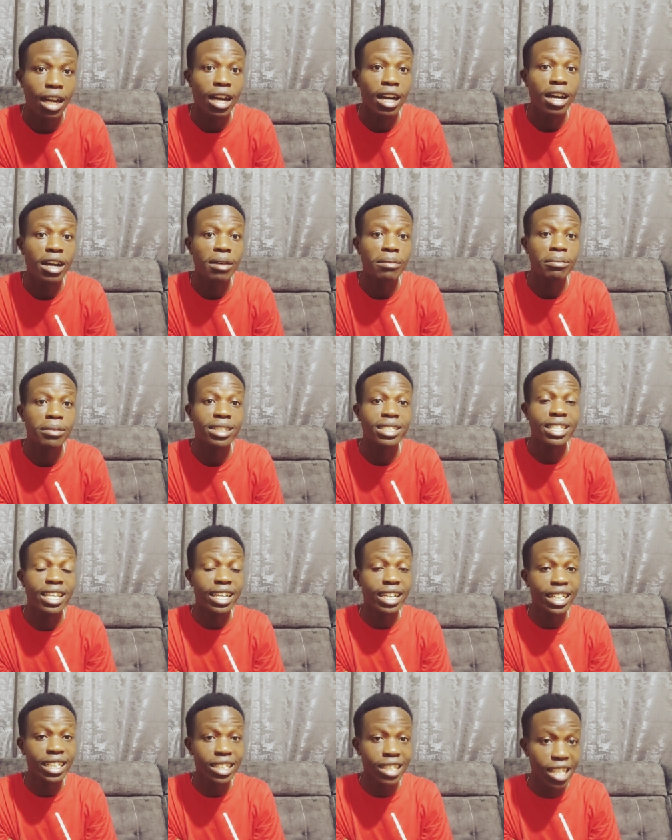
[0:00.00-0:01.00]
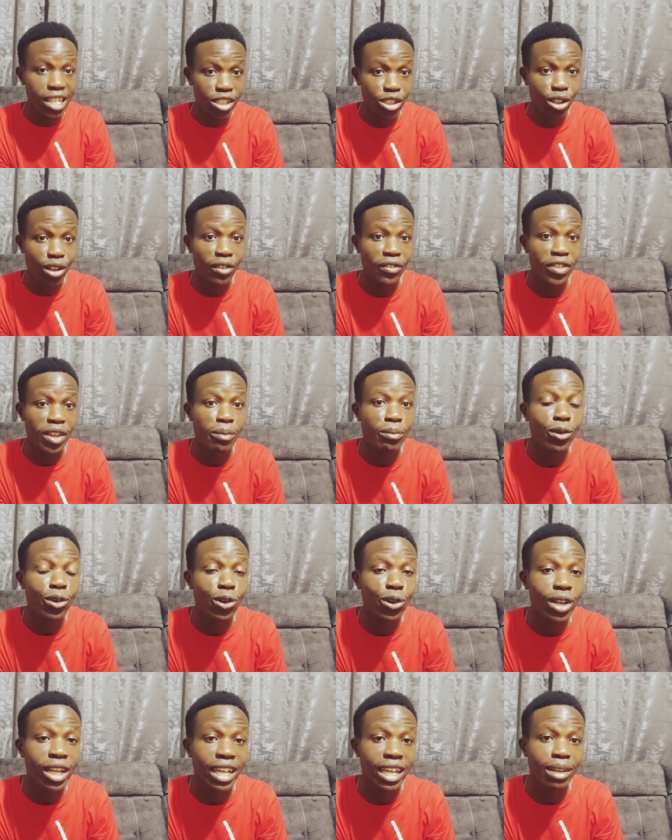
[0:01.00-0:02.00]
Um, is the decision of the
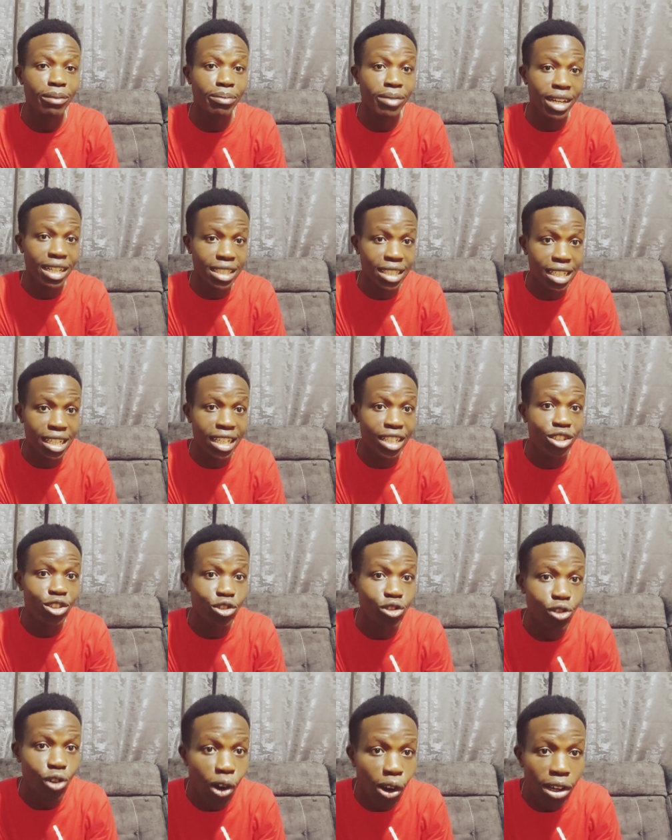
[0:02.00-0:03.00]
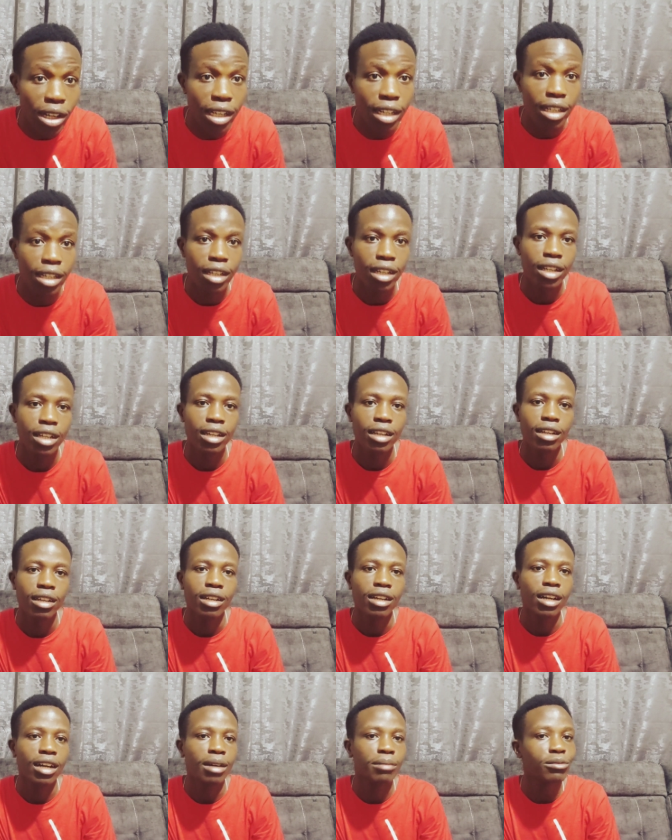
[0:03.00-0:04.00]
Burundian president wrong?
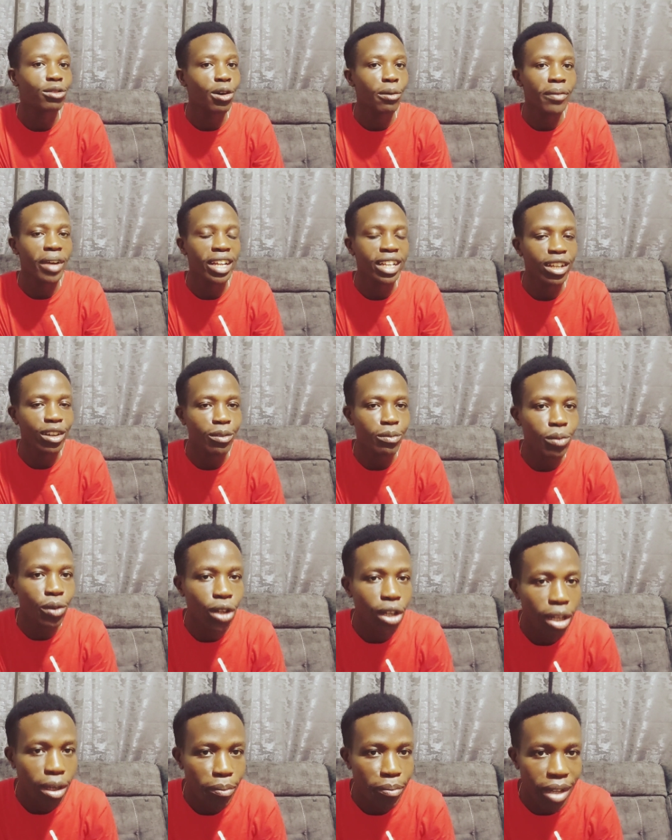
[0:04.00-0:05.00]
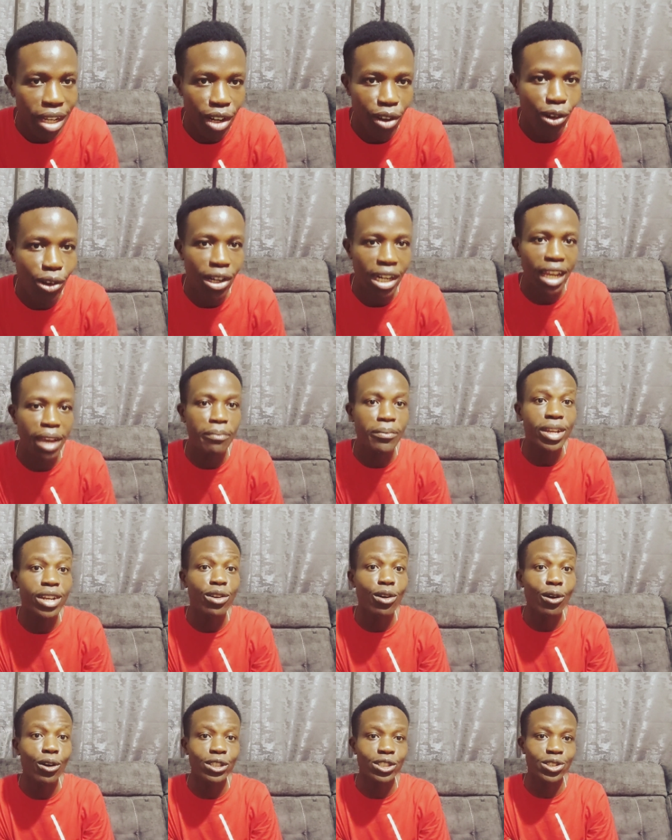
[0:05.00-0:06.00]
Um, comment down below. Let me
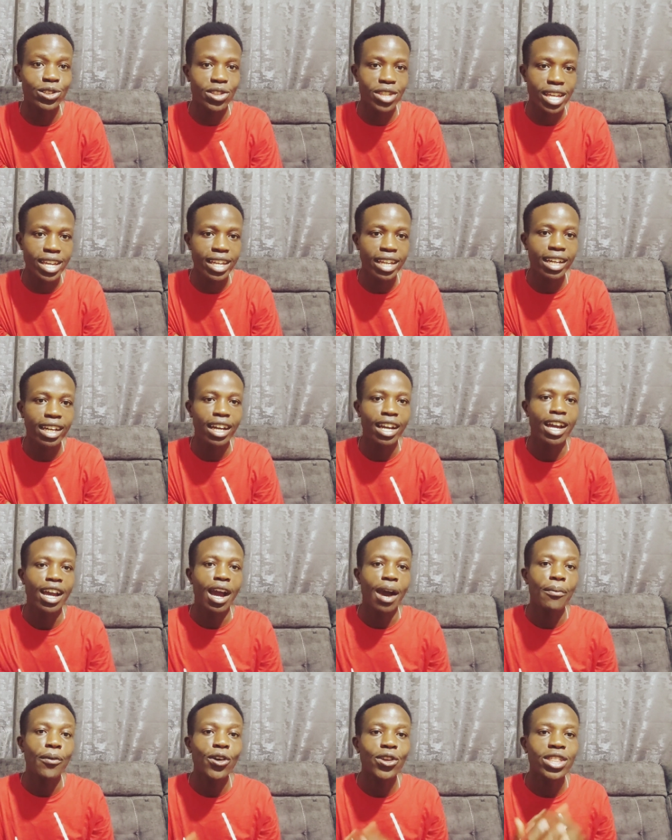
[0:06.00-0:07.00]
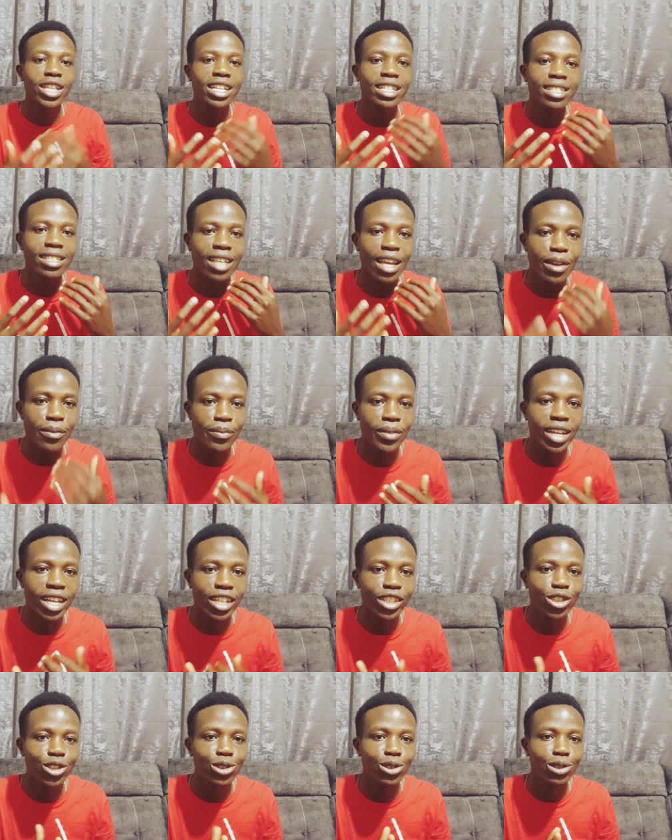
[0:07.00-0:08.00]
know what you think about this same
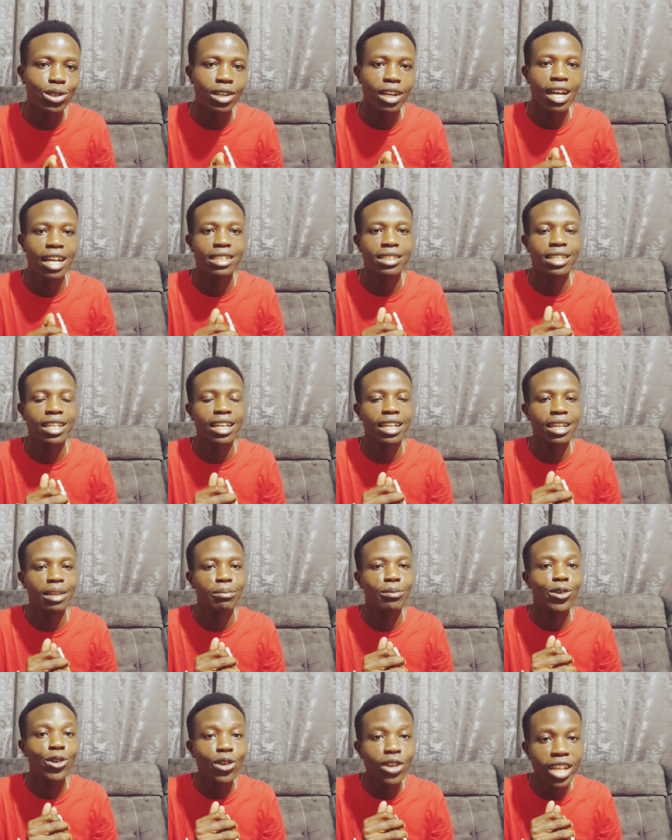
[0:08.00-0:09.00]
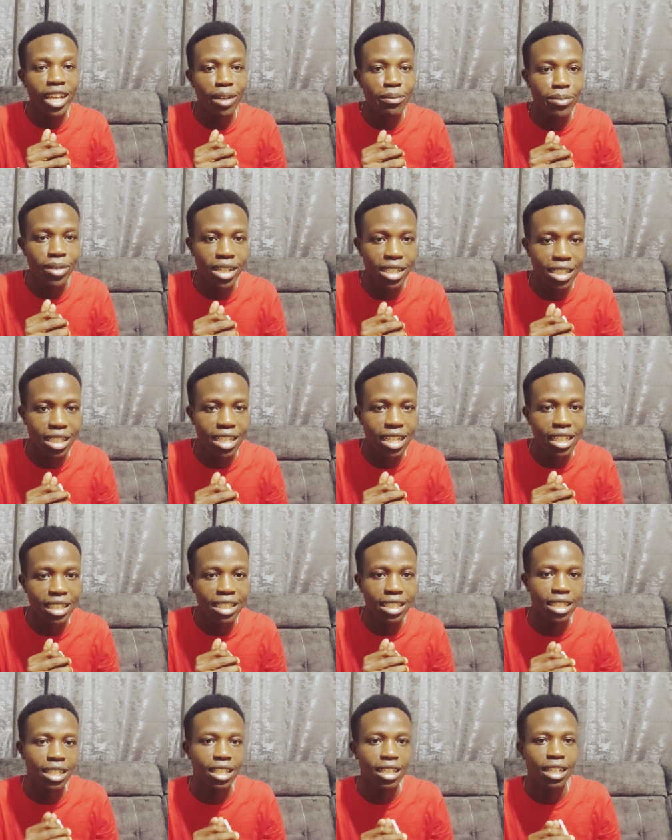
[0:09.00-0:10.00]
issue. Has the Burundian
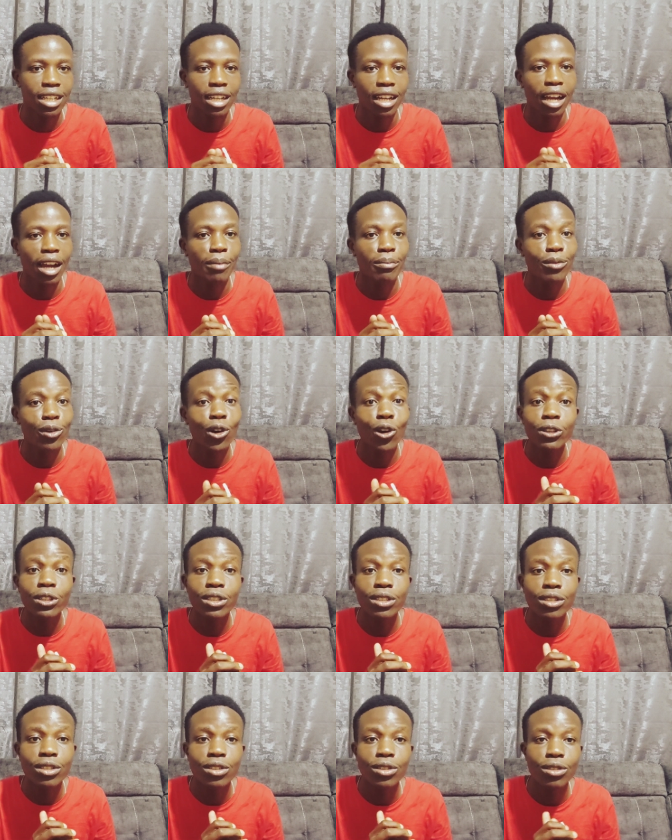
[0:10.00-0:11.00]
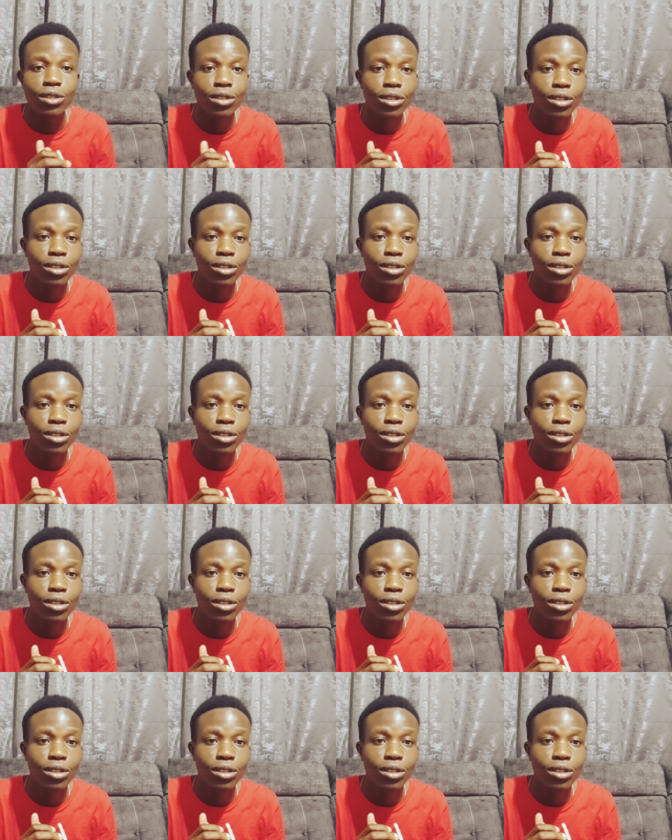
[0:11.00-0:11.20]
president um, gone